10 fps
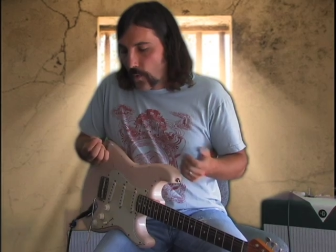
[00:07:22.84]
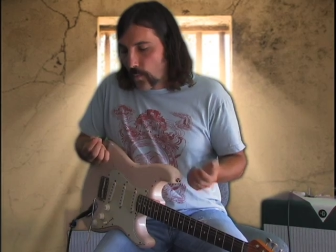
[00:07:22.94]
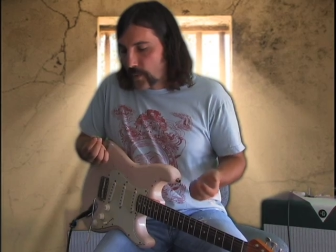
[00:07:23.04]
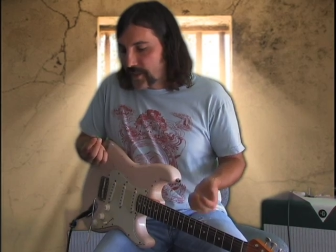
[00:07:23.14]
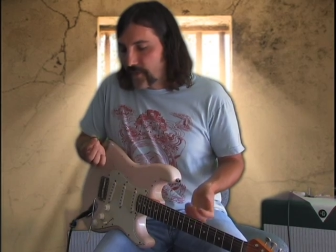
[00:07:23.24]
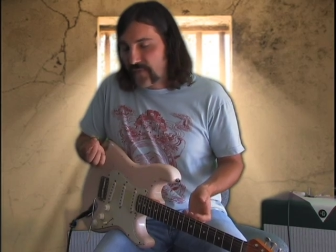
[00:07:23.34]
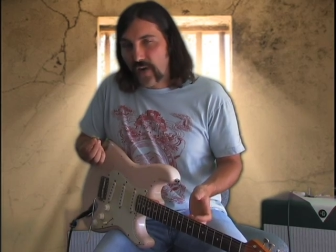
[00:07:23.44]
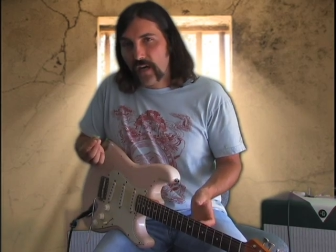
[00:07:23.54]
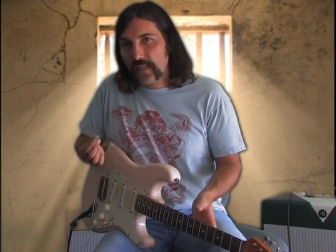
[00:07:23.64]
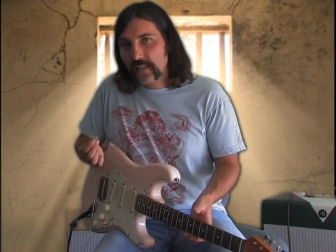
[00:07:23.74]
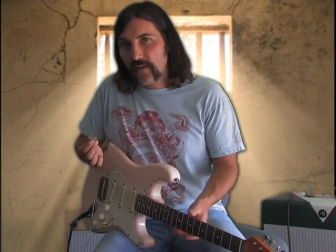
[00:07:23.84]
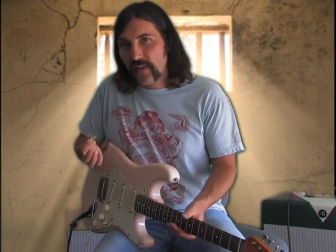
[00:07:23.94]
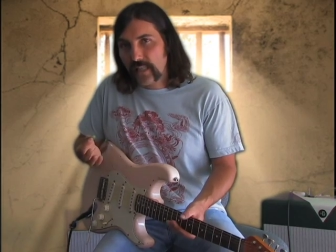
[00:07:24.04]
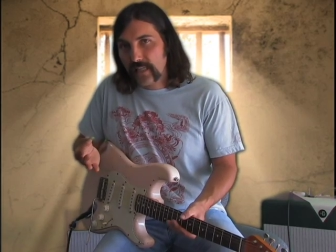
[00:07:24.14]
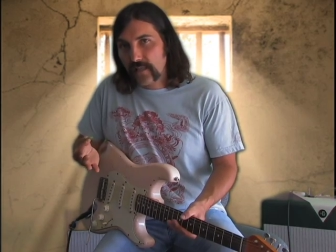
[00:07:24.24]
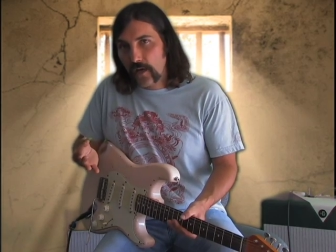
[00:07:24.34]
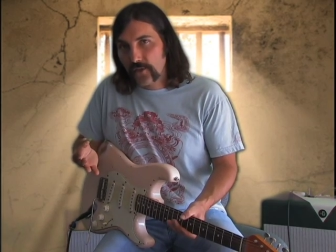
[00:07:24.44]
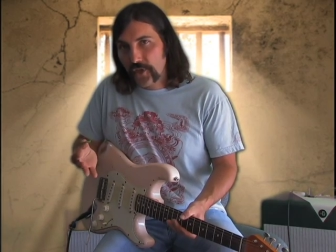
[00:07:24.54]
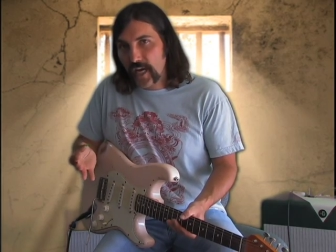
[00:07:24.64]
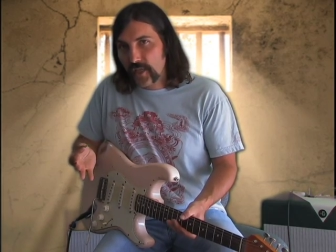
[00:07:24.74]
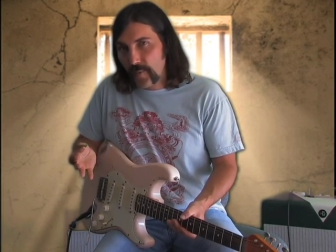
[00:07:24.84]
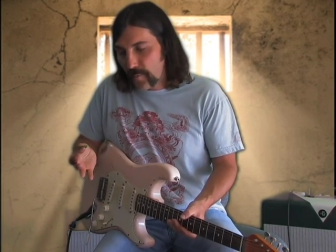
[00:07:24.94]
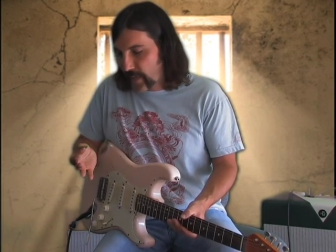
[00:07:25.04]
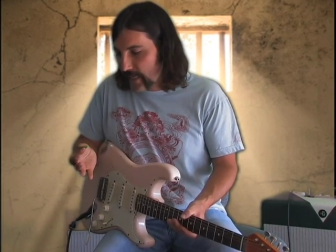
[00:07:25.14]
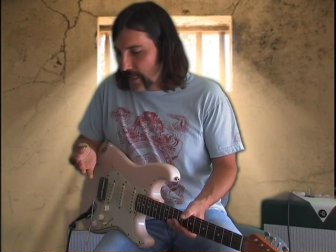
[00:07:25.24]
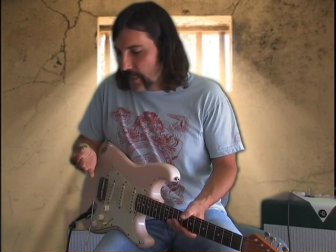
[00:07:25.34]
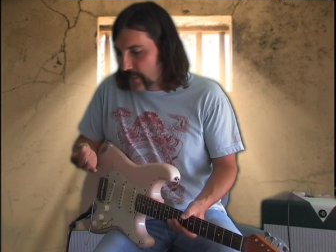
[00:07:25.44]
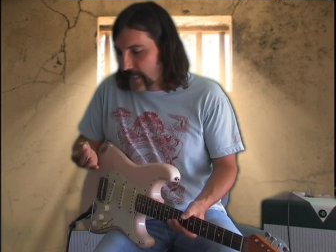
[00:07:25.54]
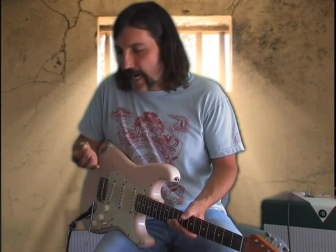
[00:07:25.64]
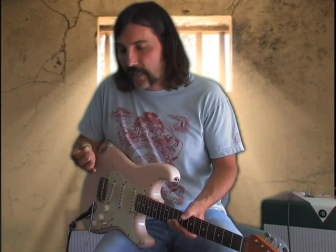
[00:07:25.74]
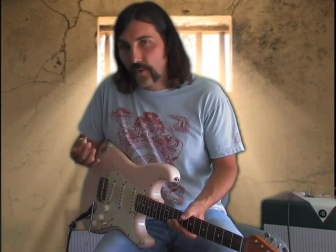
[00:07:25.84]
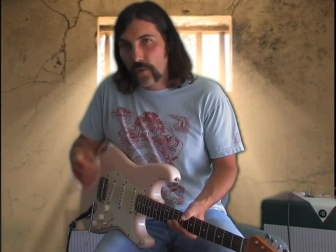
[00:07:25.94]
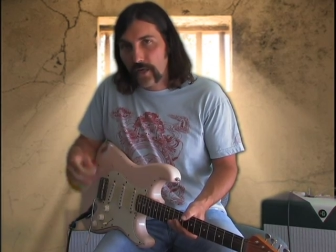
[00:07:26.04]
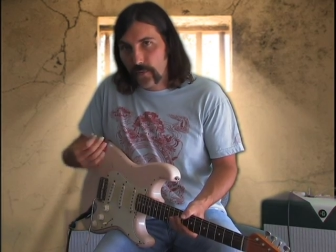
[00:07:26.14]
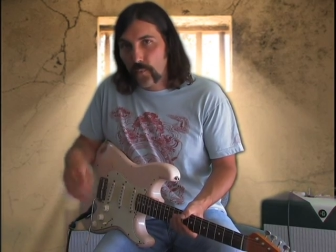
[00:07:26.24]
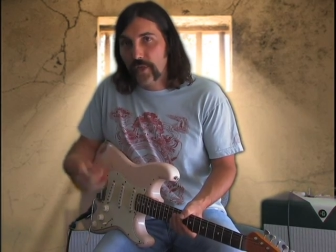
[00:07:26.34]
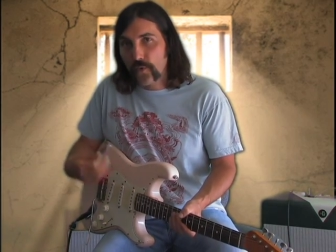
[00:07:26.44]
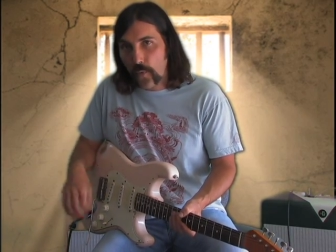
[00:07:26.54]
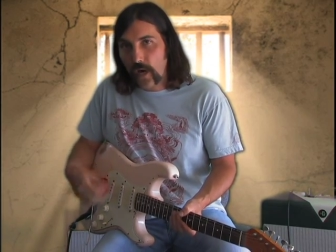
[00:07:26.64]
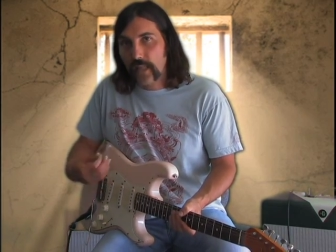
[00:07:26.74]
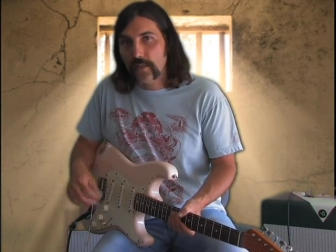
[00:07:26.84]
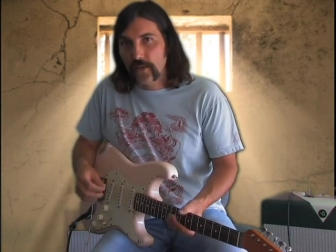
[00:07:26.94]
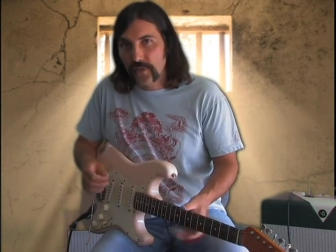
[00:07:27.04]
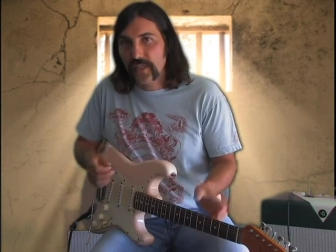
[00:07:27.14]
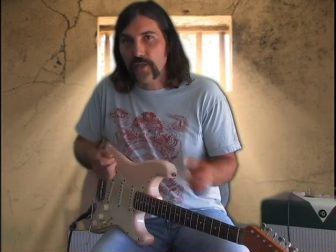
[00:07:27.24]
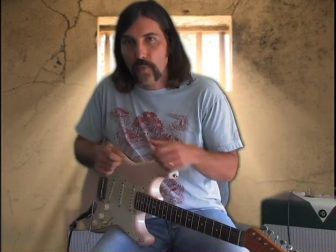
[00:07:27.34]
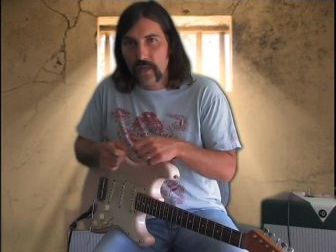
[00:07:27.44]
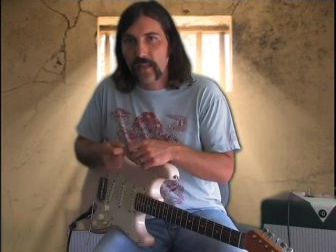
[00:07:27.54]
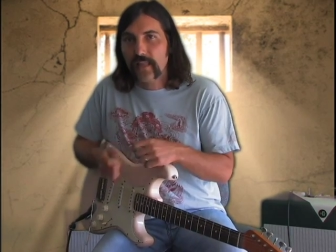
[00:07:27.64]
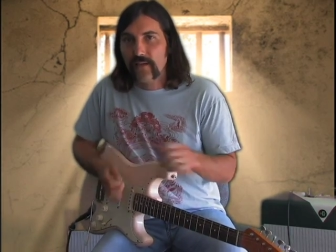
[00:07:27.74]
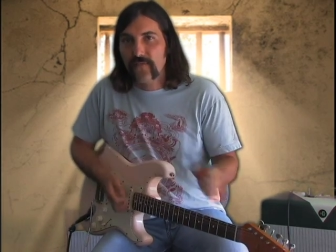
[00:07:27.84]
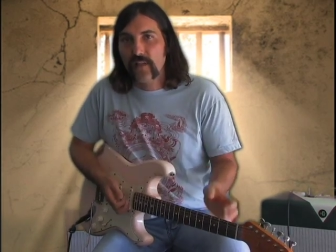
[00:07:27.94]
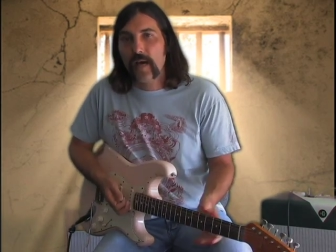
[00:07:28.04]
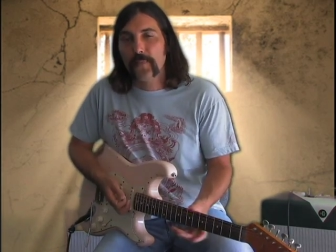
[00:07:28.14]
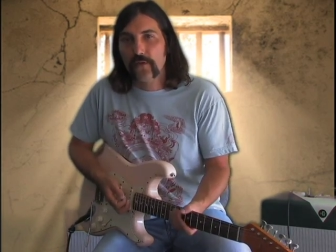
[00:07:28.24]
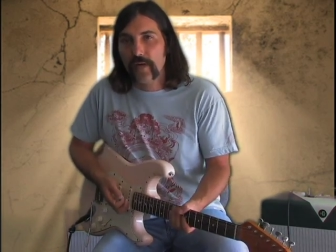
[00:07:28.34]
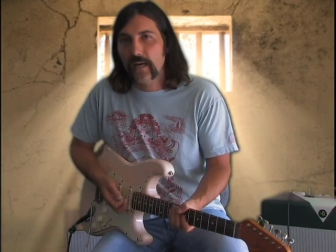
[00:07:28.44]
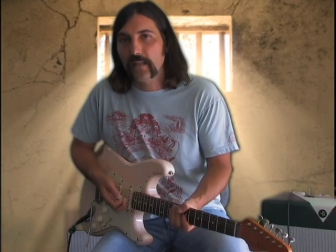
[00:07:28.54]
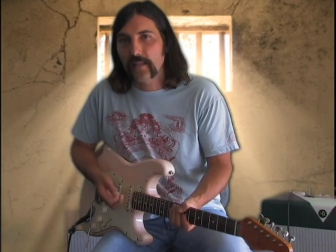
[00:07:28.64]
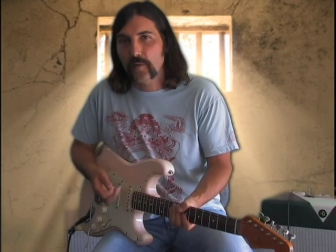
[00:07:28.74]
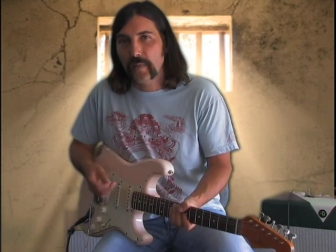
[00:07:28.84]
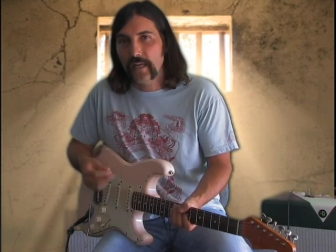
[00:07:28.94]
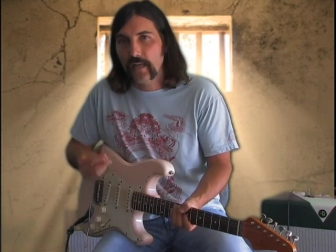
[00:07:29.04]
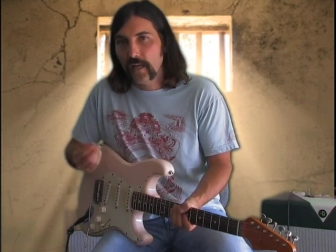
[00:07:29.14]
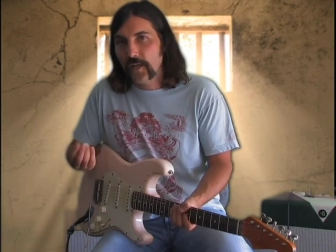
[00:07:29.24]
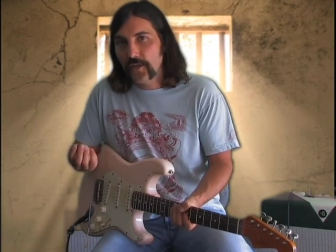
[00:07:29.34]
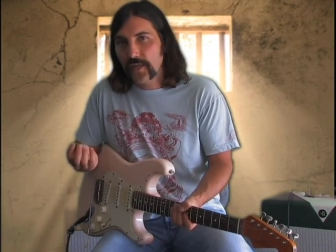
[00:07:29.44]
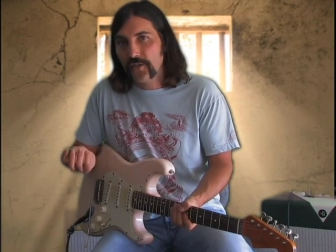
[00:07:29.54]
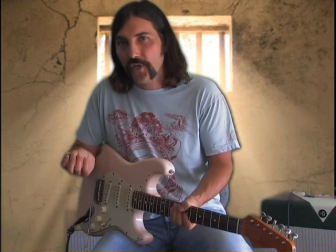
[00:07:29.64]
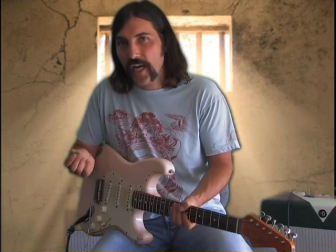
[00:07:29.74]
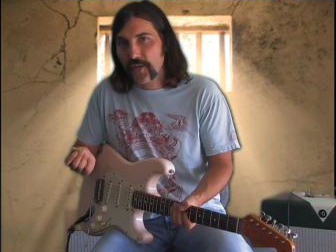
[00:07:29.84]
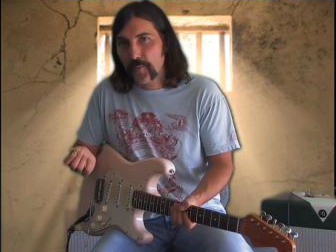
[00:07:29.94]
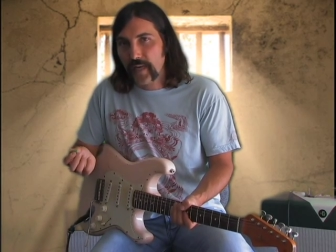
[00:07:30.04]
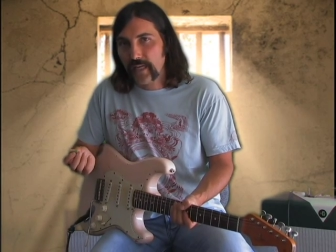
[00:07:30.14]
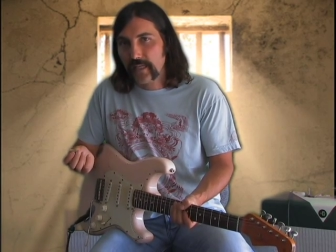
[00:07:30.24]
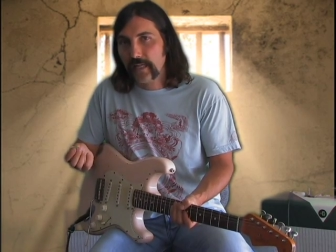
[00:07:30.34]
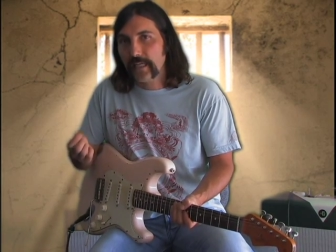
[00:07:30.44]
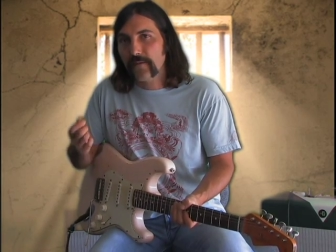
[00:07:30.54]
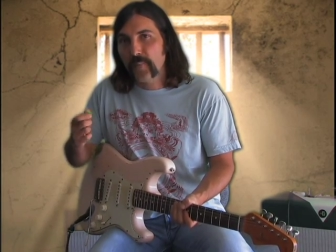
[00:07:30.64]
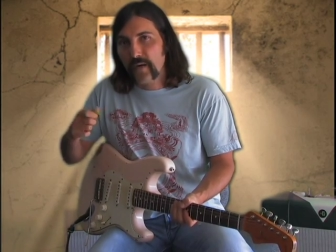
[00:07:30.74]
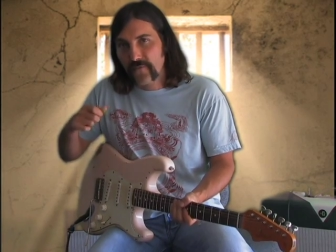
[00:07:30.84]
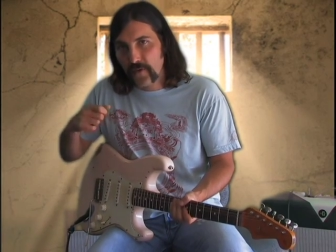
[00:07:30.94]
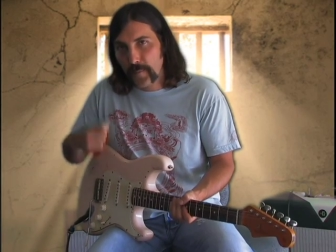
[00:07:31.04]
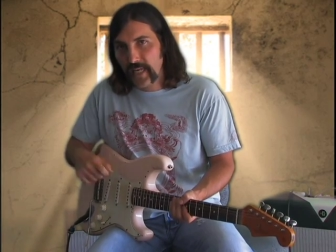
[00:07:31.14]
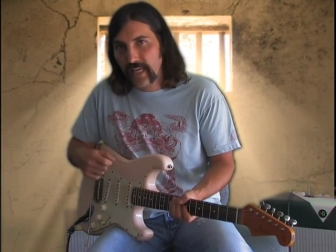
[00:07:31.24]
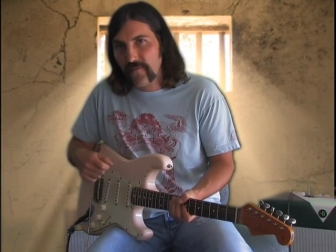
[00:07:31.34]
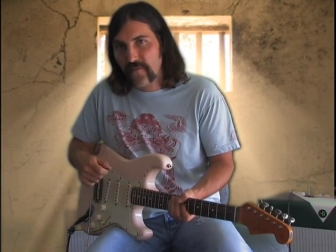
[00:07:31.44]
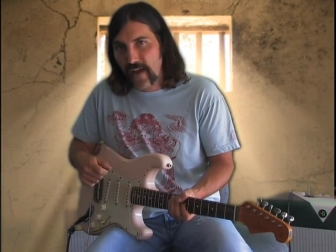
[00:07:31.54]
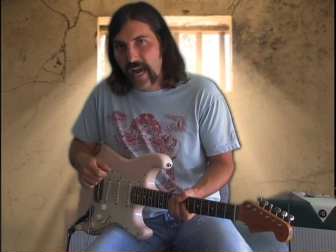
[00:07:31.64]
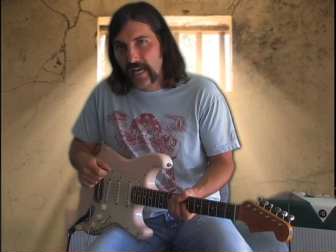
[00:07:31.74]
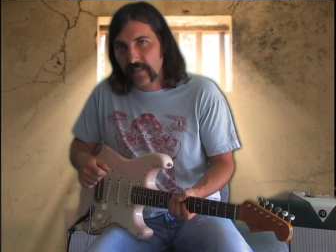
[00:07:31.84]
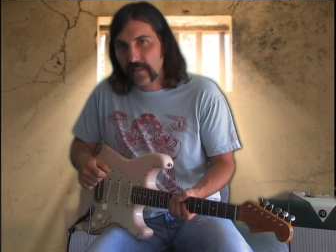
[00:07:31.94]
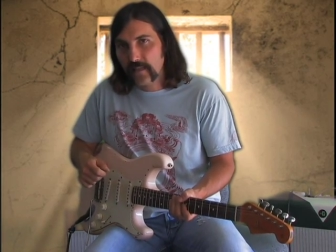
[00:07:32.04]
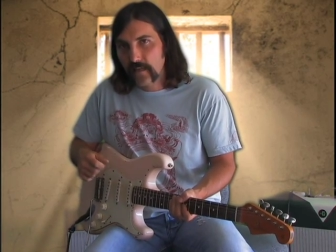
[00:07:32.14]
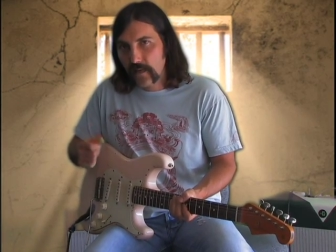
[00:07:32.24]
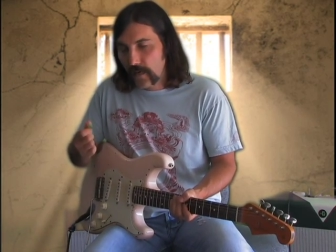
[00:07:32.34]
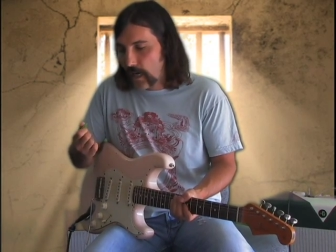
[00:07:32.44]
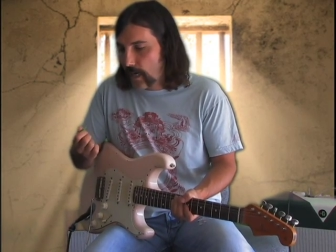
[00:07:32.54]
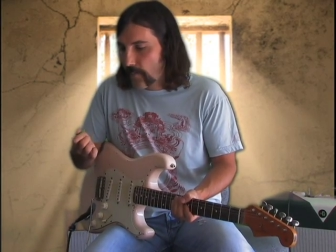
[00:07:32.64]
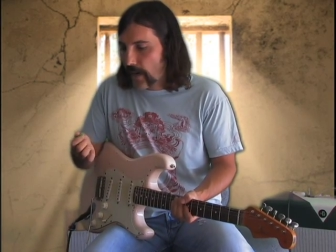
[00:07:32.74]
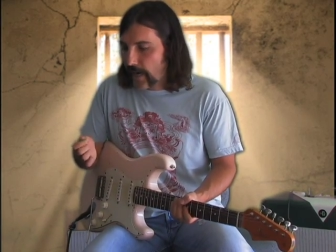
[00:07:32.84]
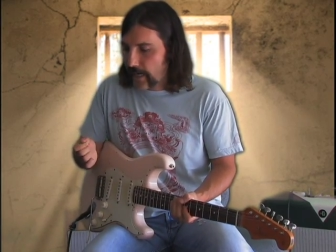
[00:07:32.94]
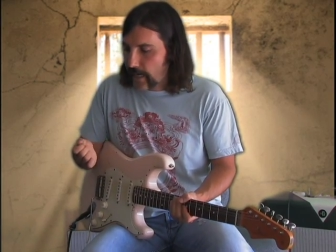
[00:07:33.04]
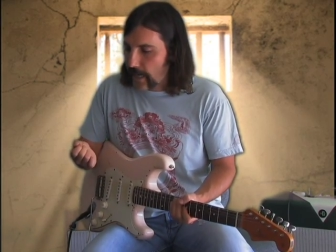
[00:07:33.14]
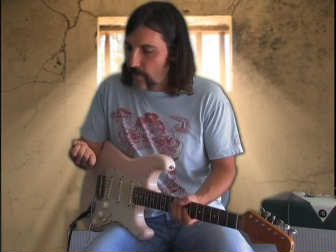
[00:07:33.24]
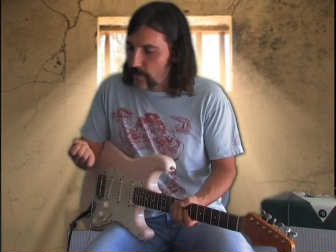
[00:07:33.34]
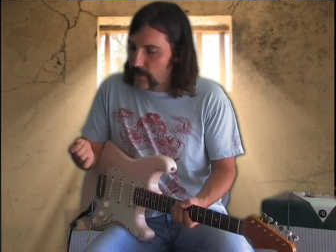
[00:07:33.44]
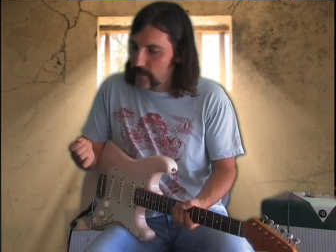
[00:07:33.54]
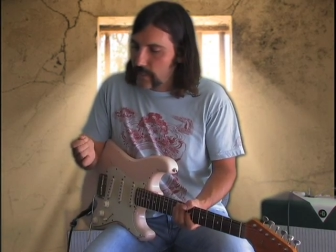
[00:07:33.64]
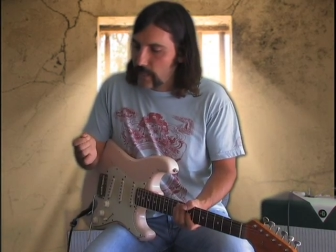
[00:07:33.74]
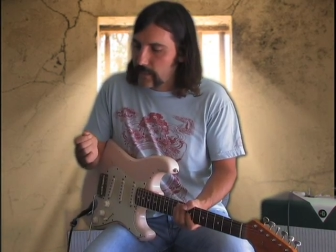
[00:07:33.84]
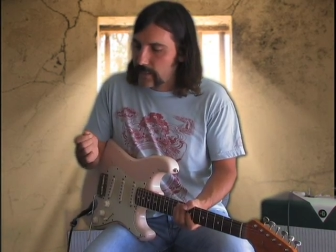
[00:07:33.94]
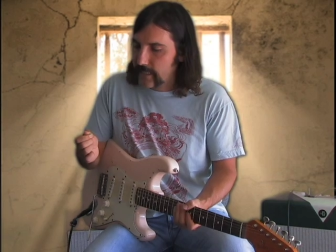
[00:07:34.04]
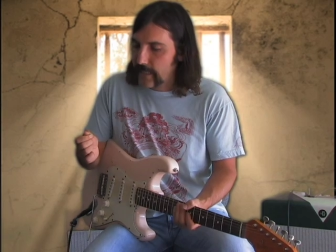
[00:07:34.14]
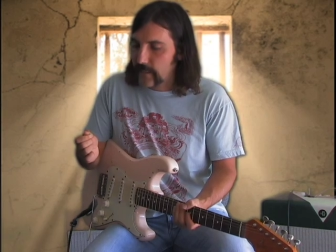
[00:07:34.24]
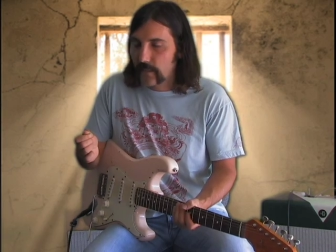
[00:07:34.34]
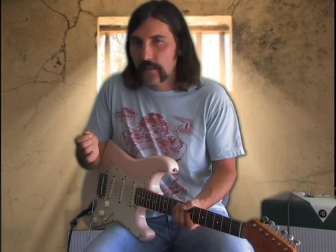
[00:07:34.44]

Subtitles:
When you do funk and stuff like this, I'll change my picking attack to where when you want it loose and you want the thing flopping around a little bit, you can change your picking technique. But for picking fast, I would tuck this in.